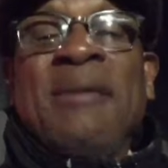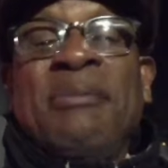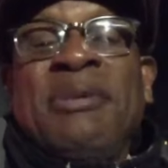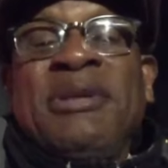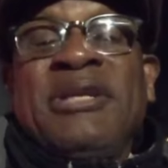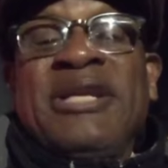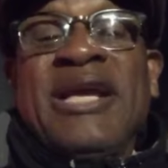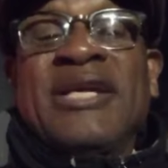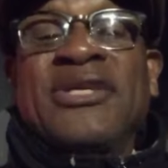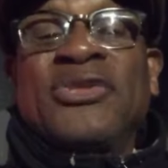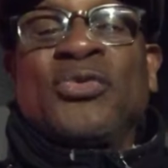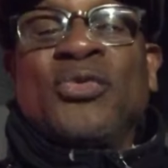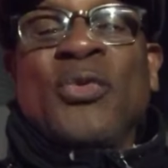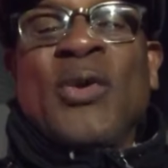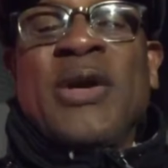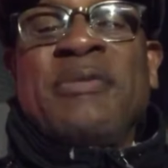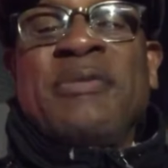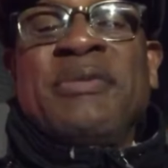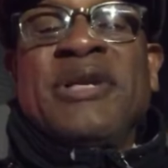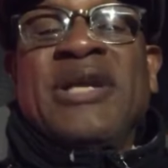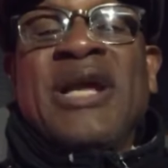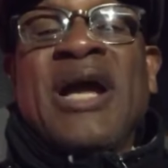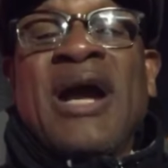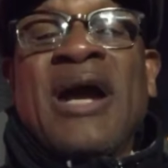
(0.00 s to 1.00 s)
But that's
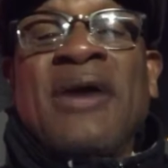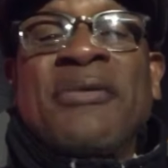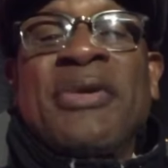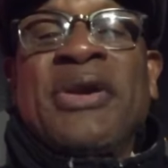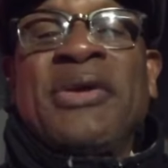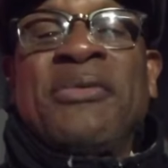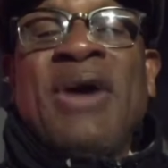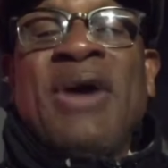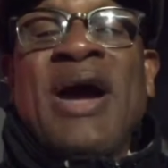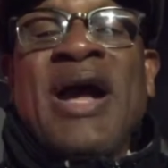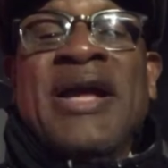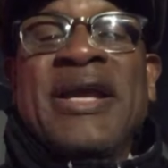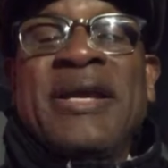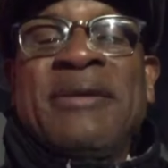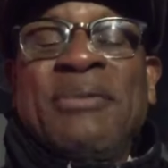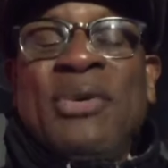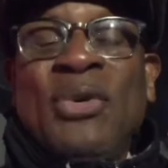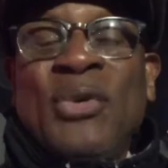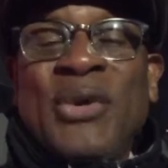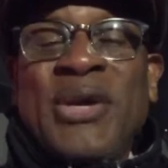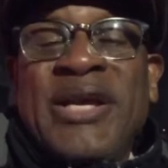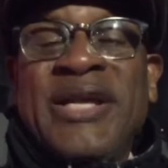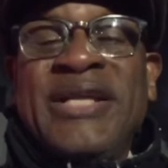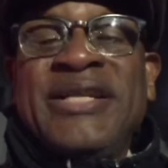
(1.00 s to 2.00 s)
Raymond,
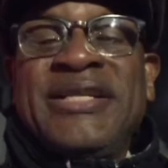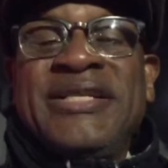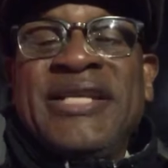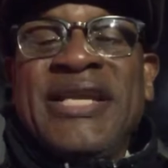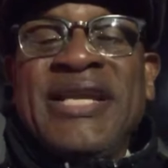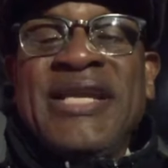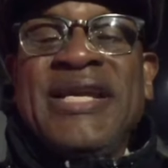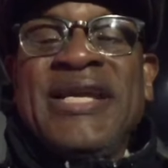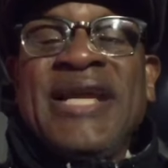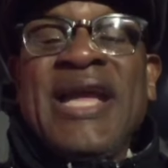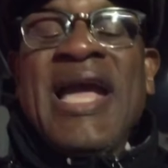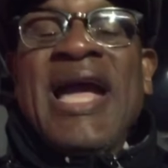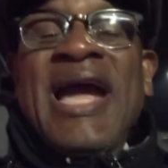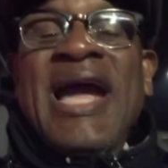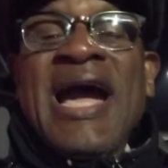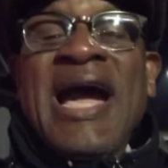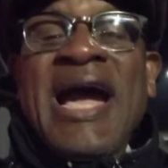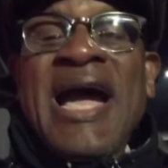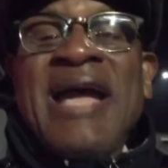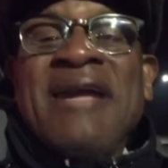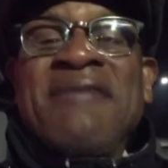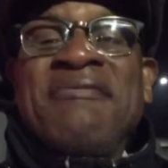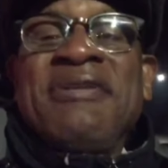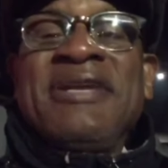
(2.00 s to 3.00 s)

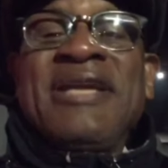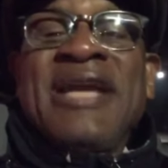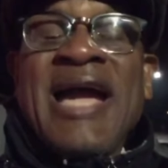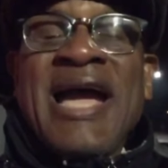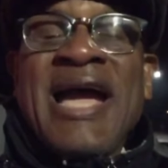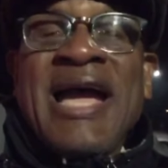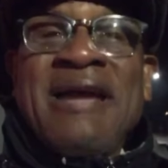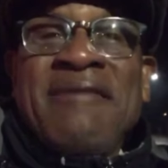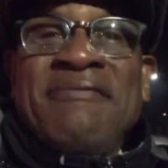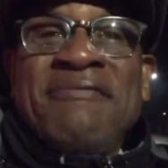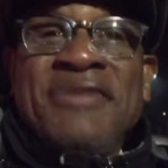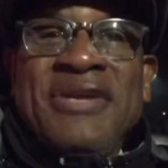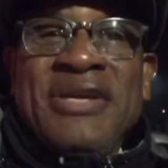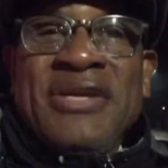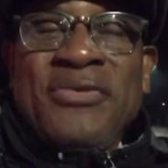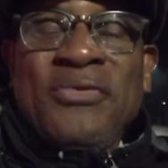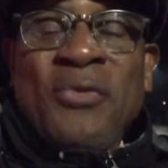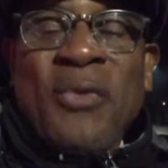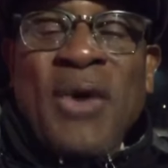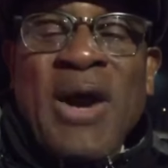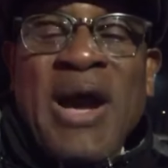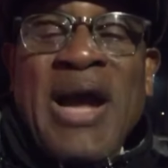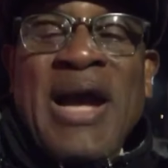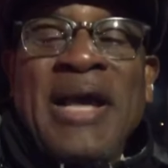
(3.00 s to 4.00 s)

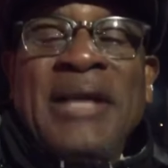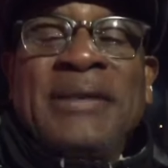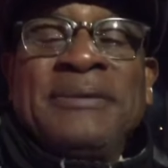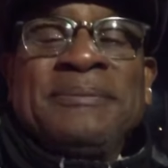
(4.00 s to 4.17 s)
R-A-Y-M-O-N-D-I-V-I-V-Y.